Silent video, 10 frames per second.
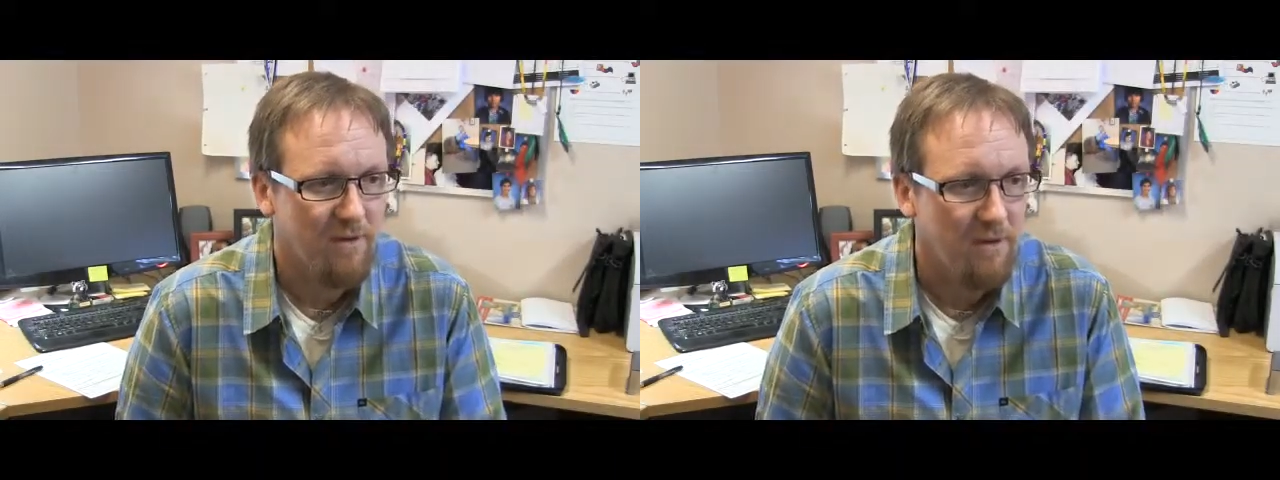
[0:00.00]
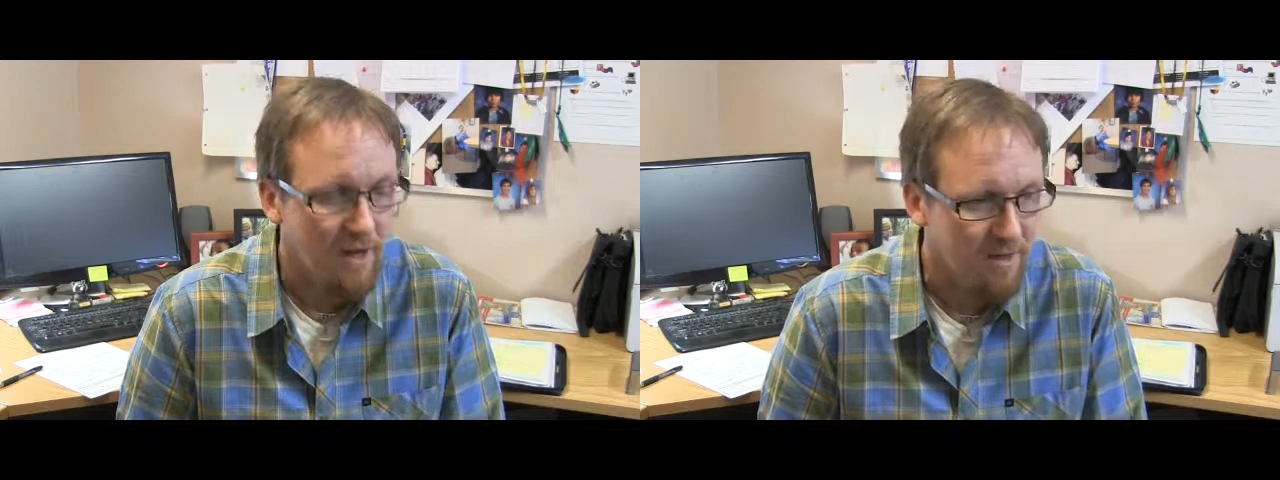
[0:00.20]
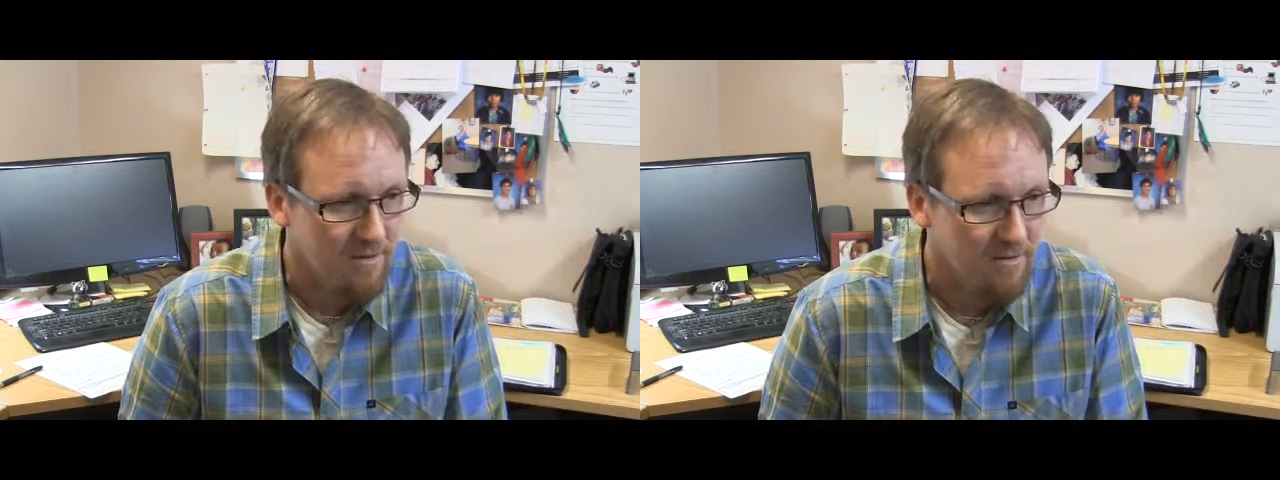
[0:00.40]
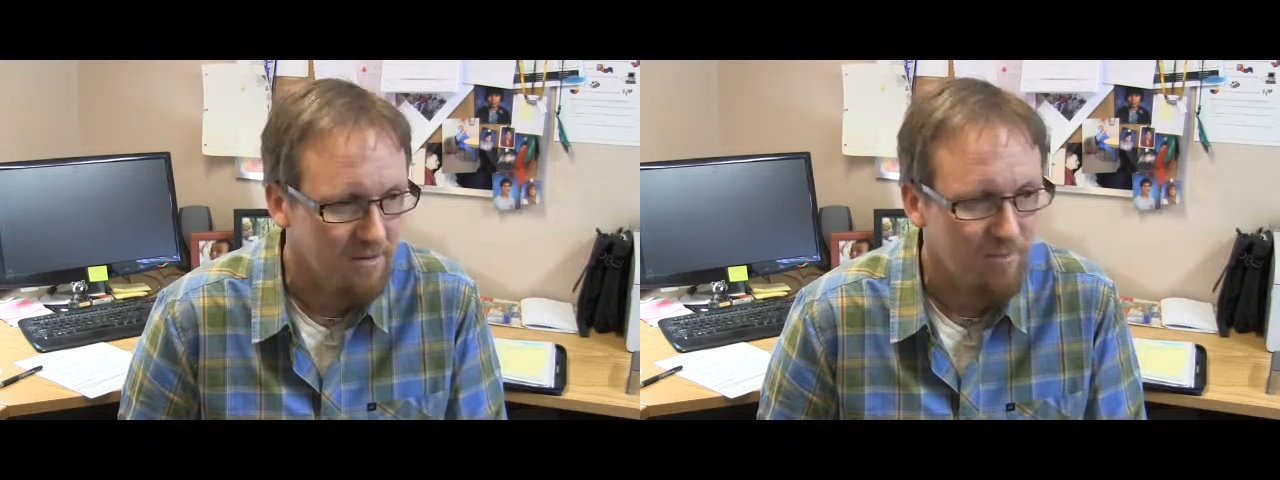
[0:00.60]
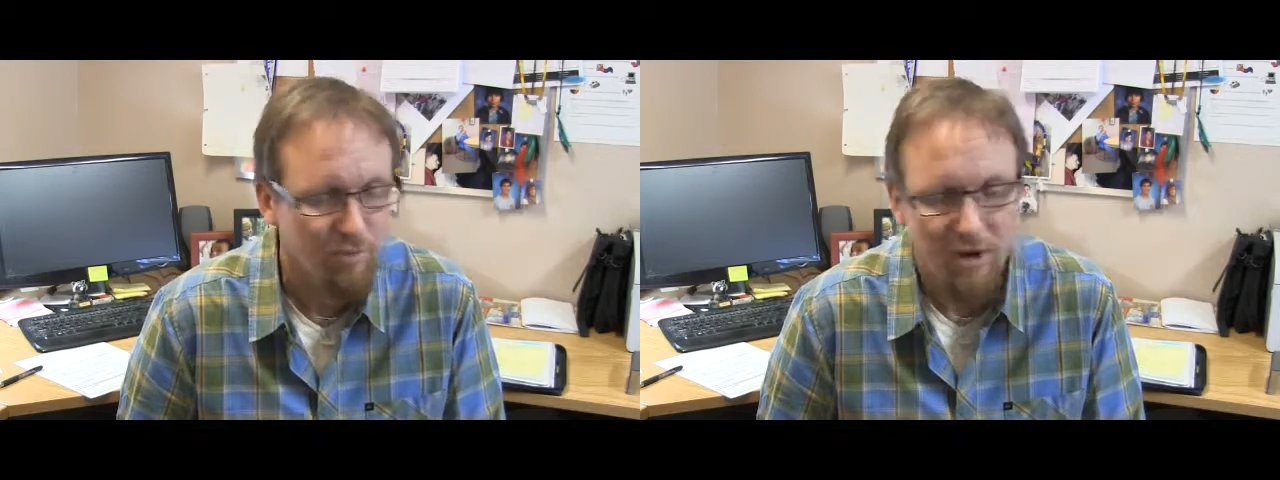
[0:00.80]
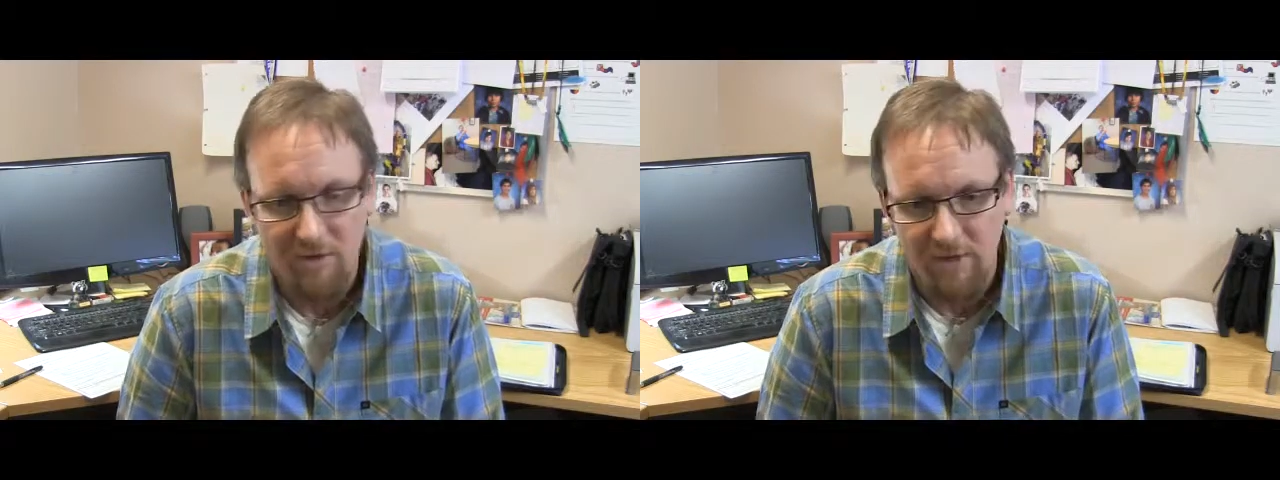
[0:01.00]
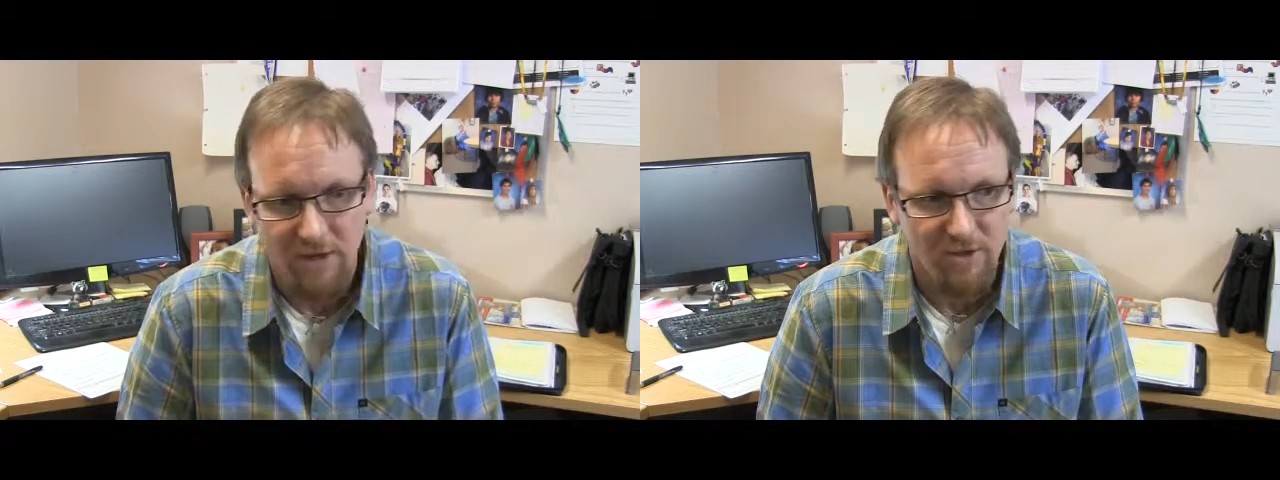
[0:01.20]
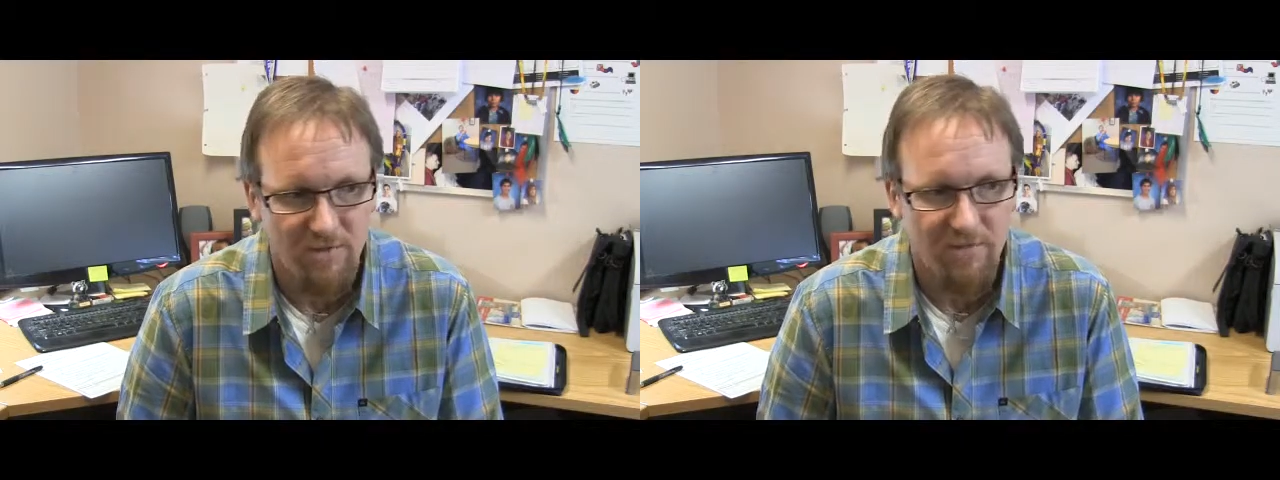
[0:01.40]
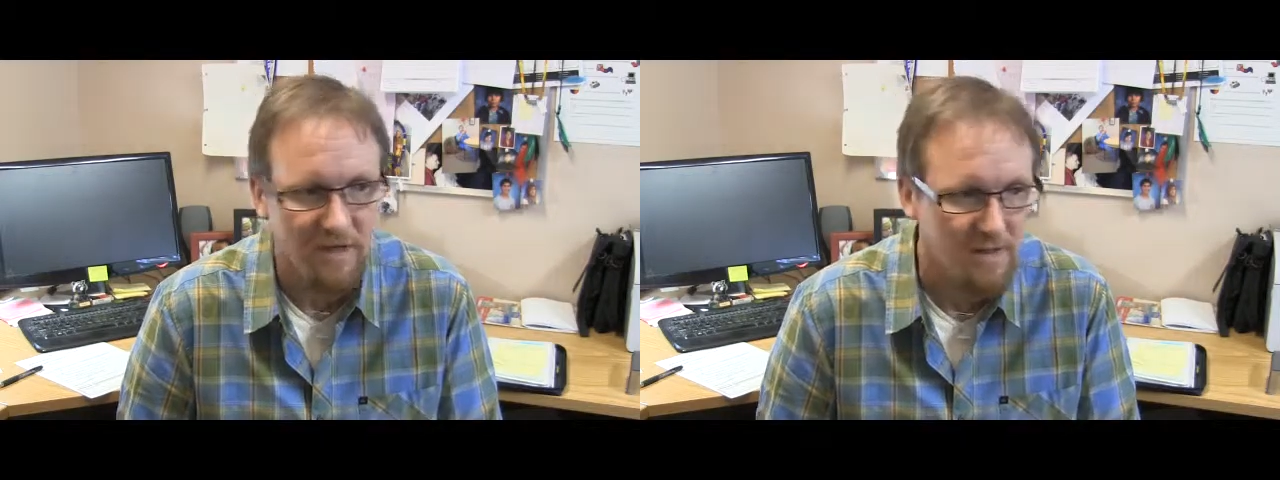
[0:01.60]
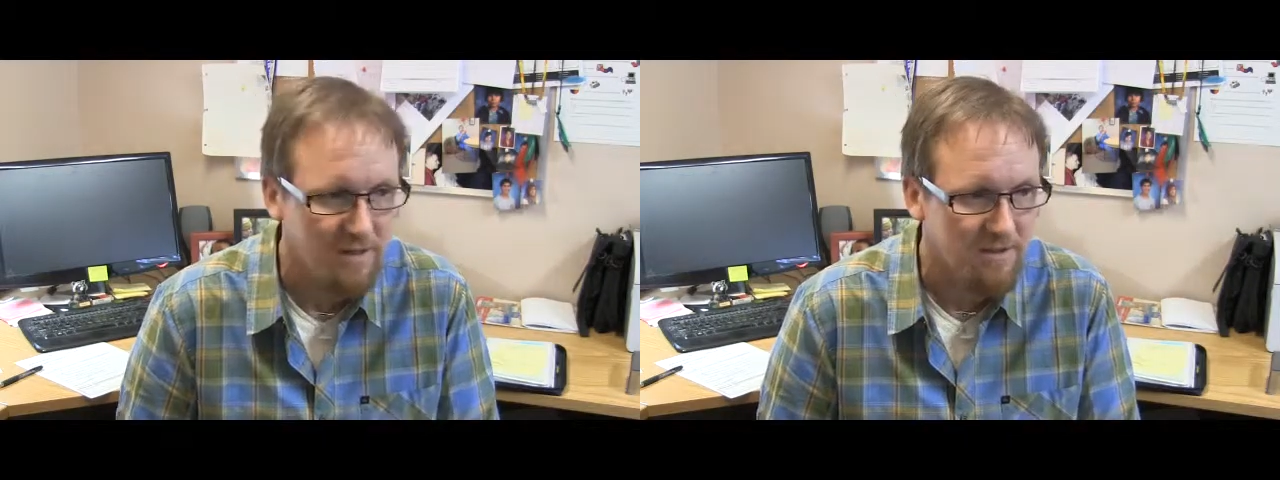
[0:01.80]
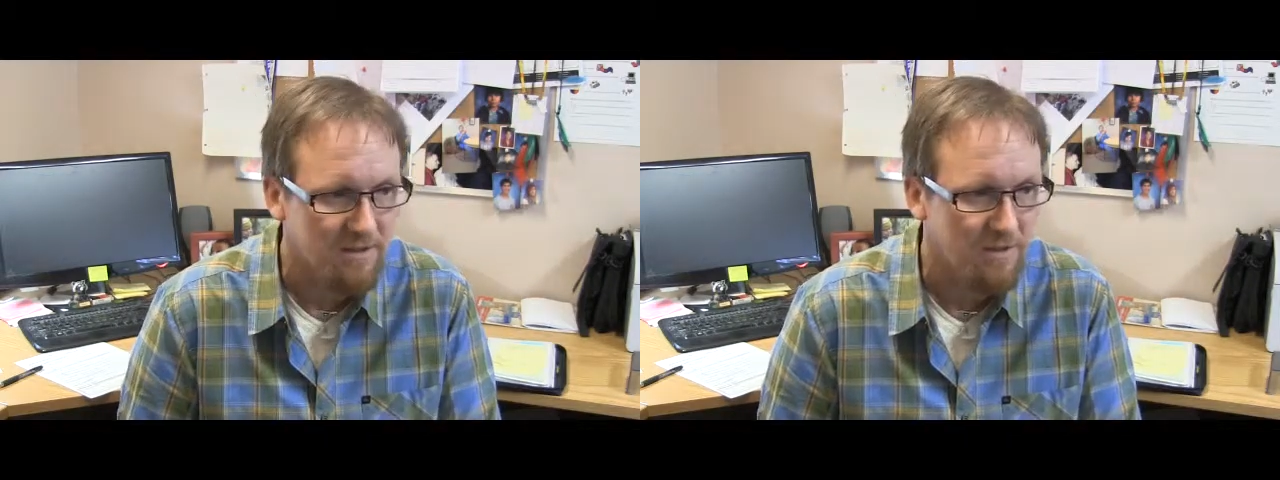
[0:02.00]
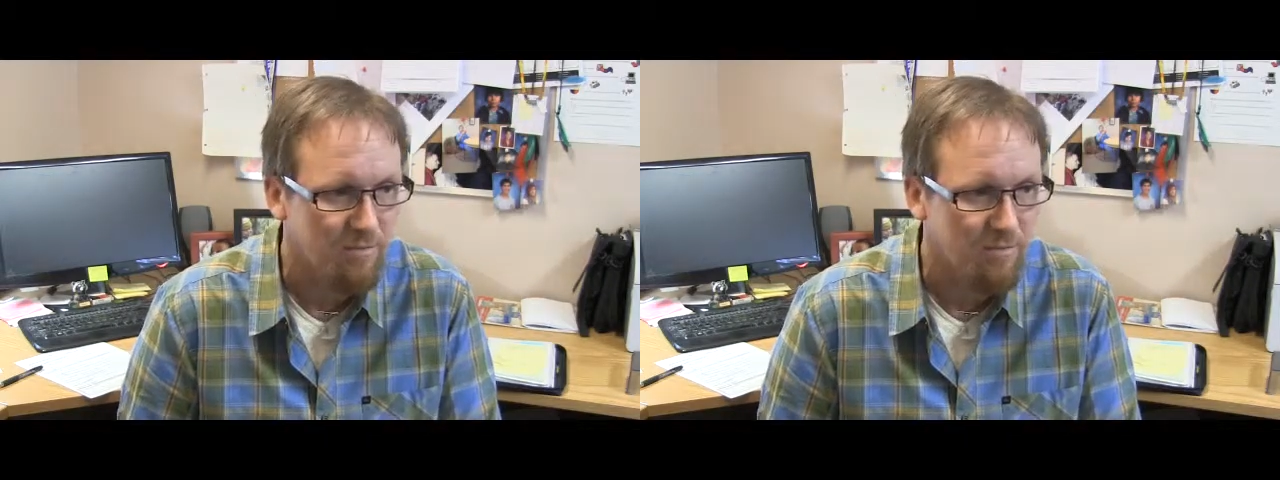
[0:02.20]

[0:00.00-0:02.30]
clients and a broad range of needs and